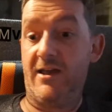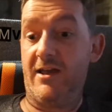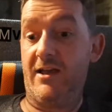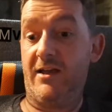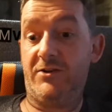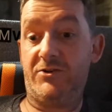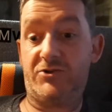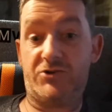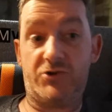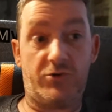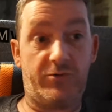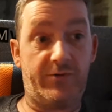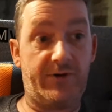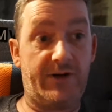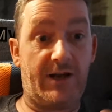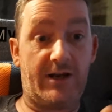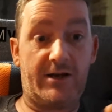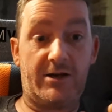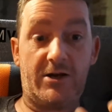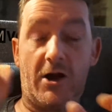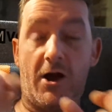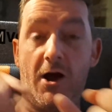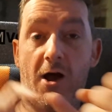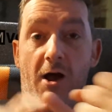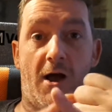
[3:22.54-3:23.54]
Insuring a
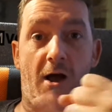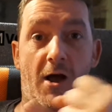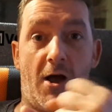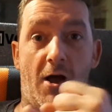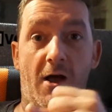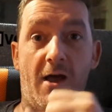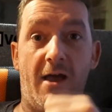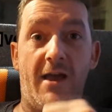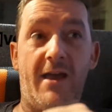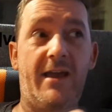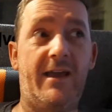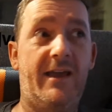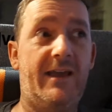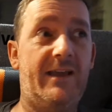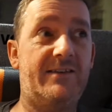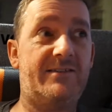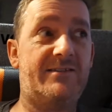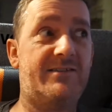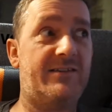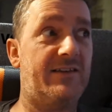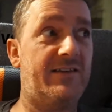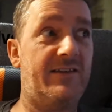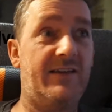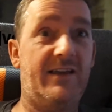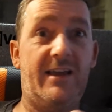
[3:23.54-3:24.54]
car
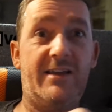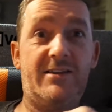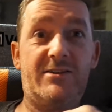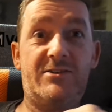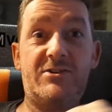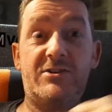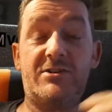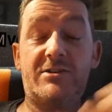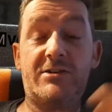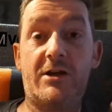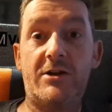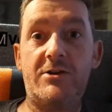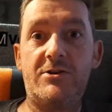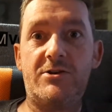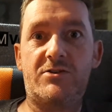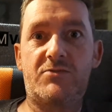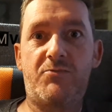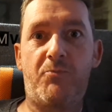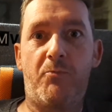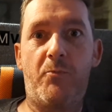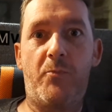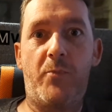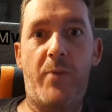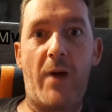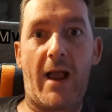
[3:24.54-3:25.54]
can just
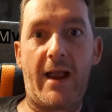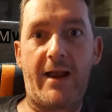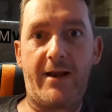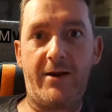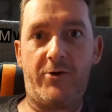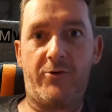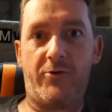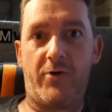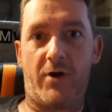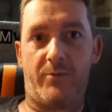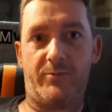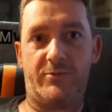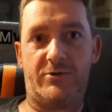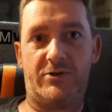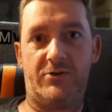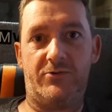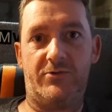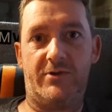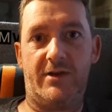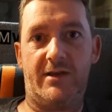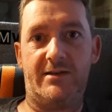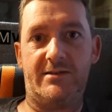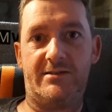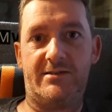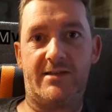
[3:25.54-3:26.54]
bankrupt you
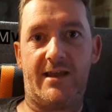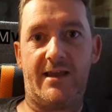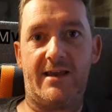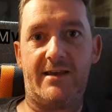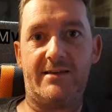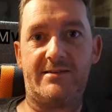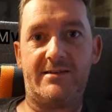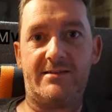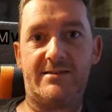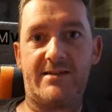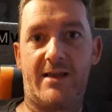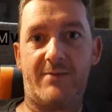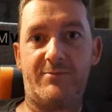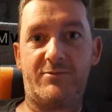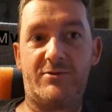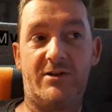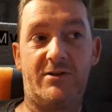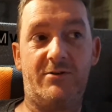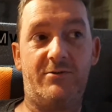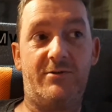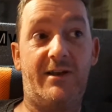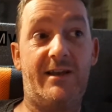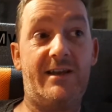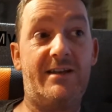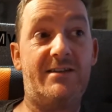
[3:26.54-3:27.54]
these days. It's
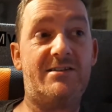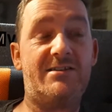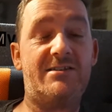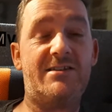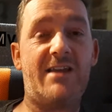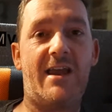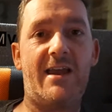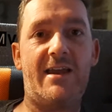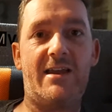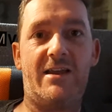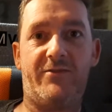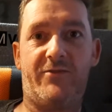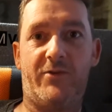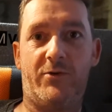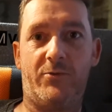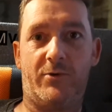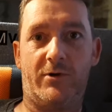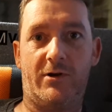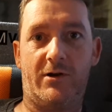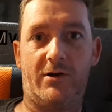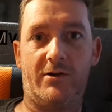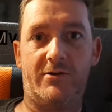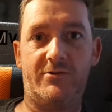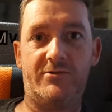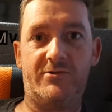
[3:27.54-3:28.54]
absolutely insane if you want
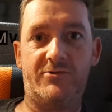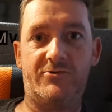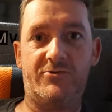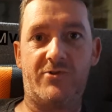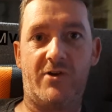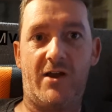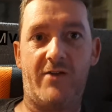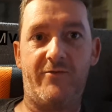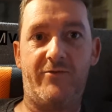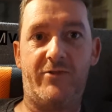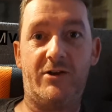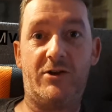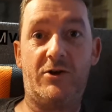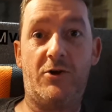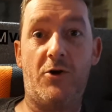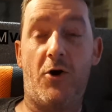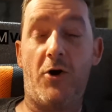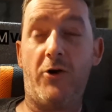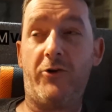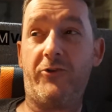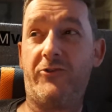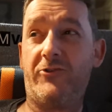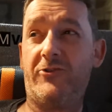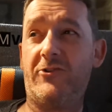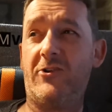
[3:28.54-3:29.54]
to learn to drive. The
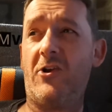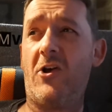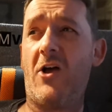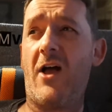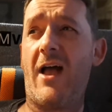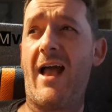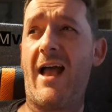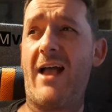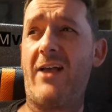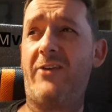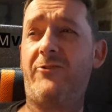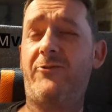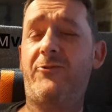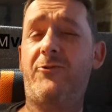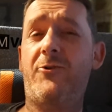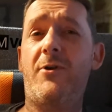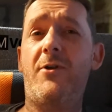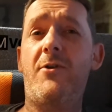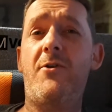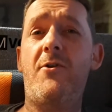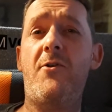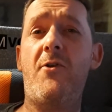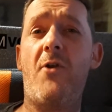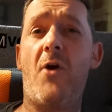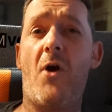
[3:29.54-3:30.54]
costs are
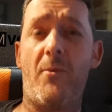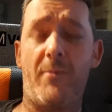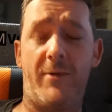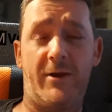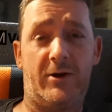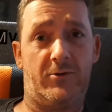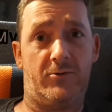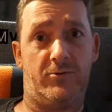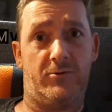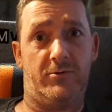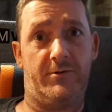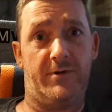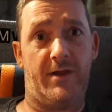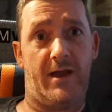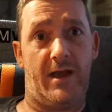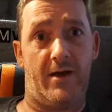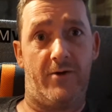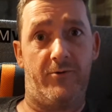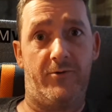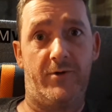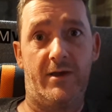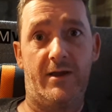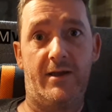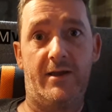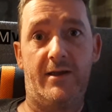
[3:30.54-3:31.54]
astronomical
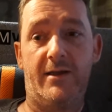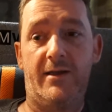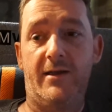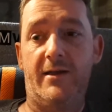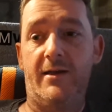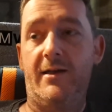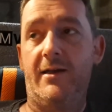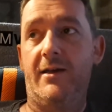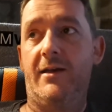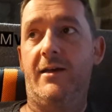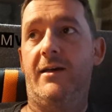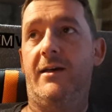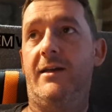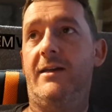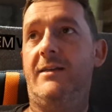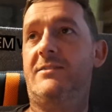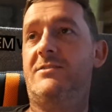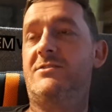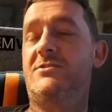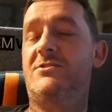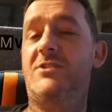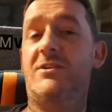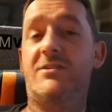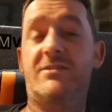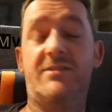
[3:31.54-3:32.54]
now.
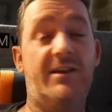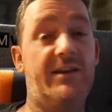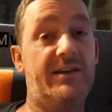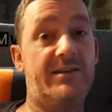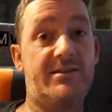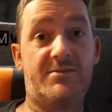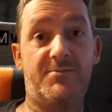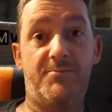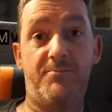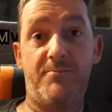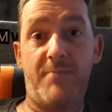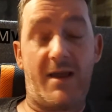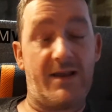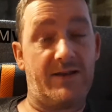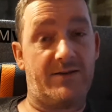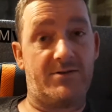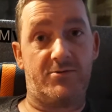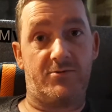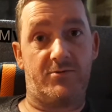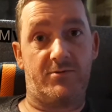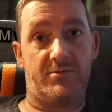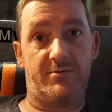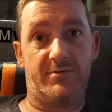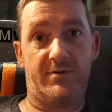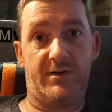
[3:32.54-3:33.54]
It's
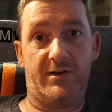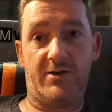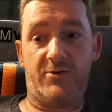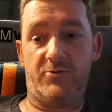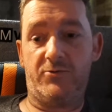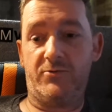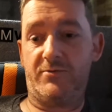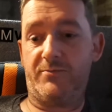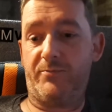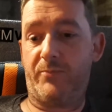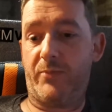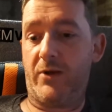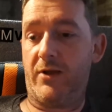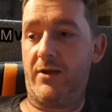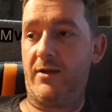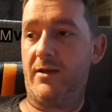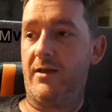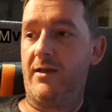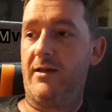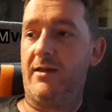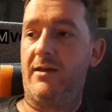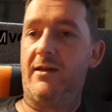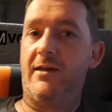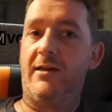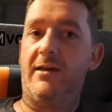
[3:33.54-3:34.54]
mental, but
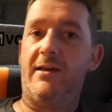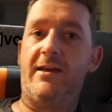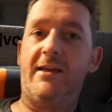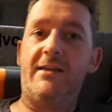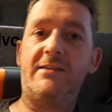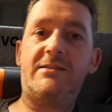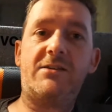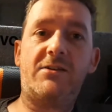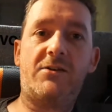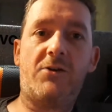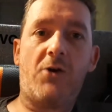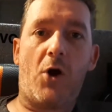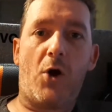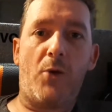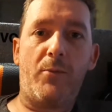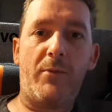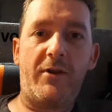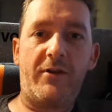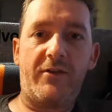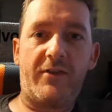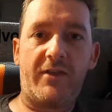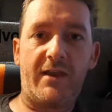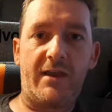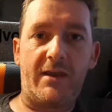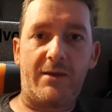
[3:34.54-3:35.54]
it's a
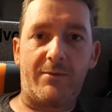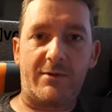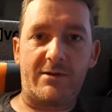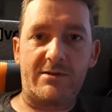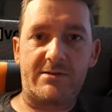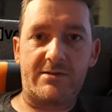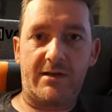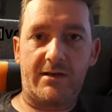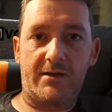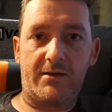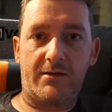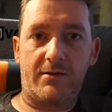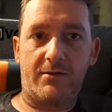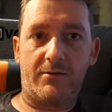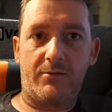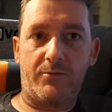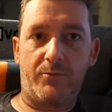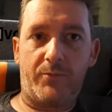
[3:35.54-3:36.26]
common theme, isn't it?